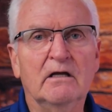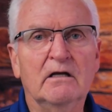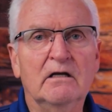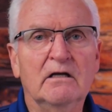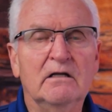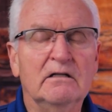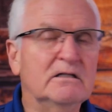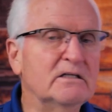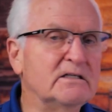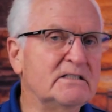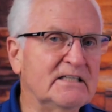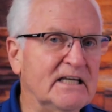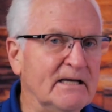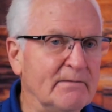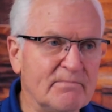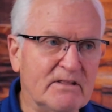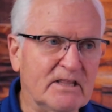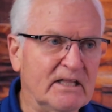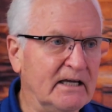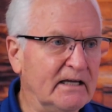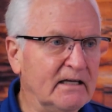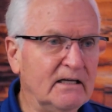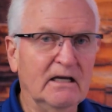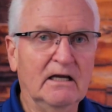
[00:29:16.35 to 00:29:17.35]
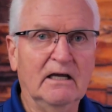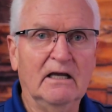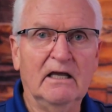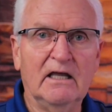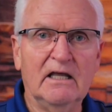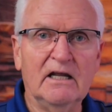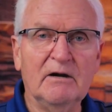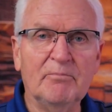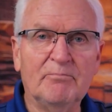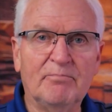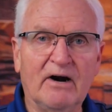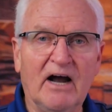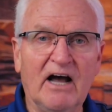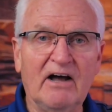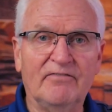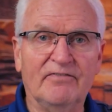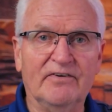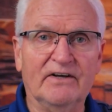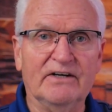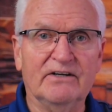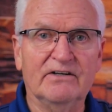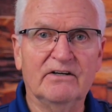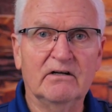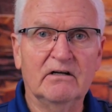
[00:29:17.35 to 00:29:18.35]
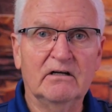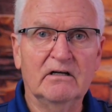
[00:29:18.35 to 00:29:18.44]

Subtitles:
The same thing in a prophet.